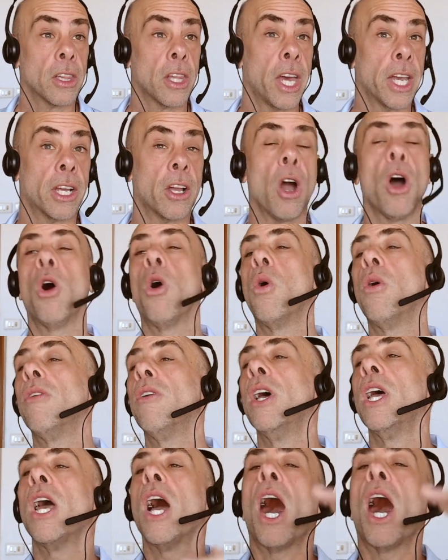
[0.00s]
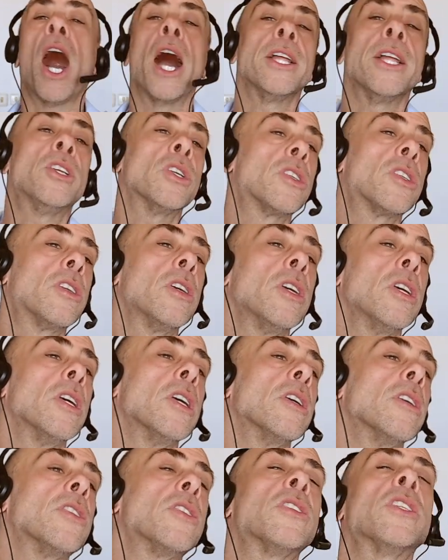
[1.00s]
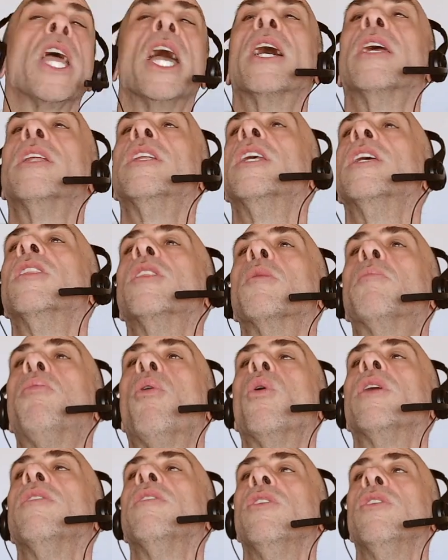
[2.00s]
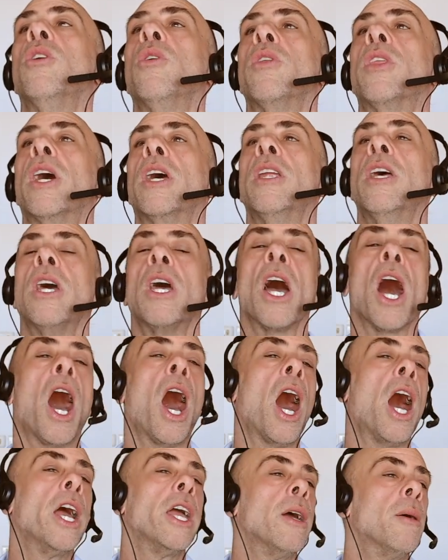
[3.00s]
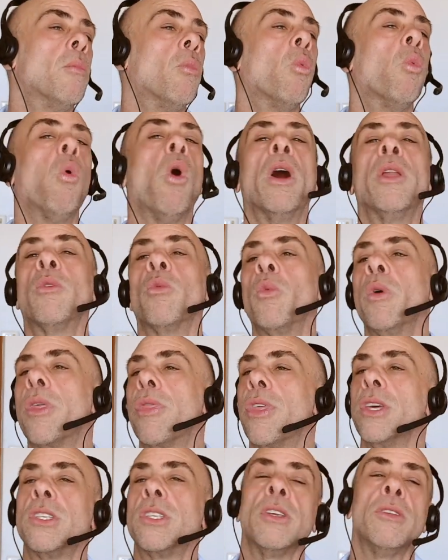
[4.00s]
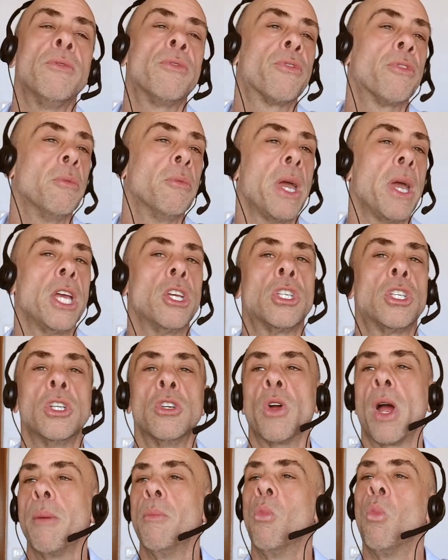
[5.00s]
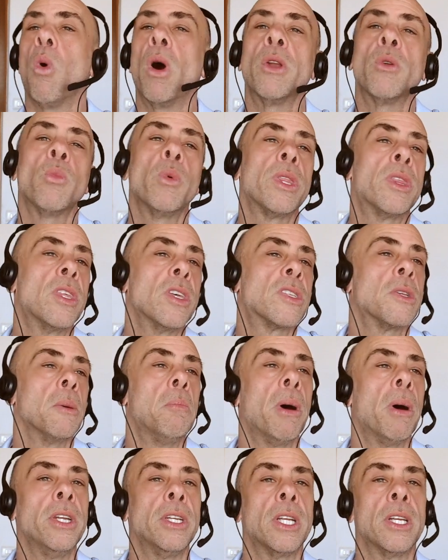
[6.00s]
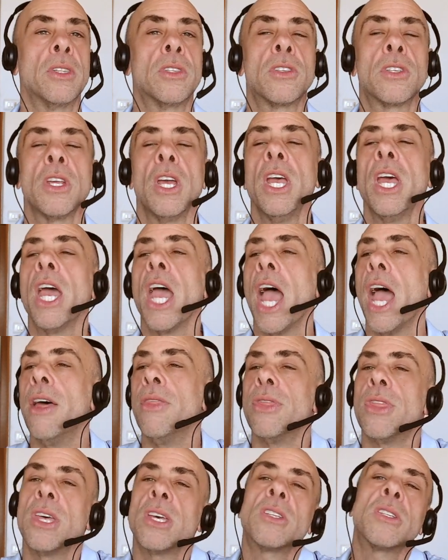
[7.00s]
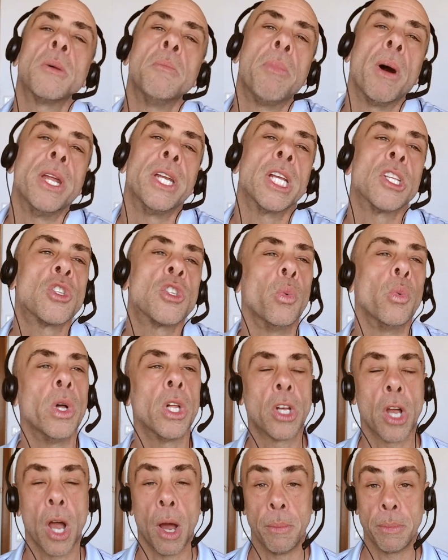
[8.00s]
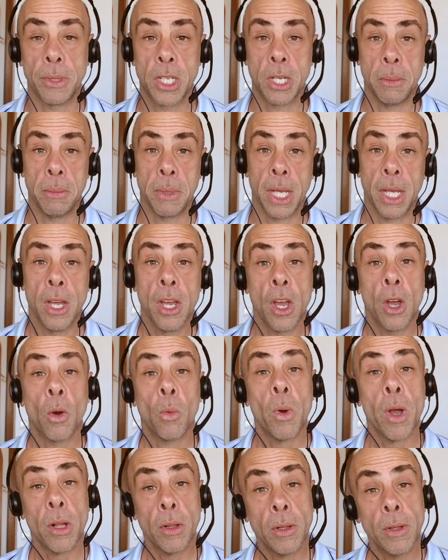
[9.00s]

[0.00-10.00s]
oh, I just stand in the point of view that I am one with this information, or I'm one with this abundance, and this abundance will come to me. Well,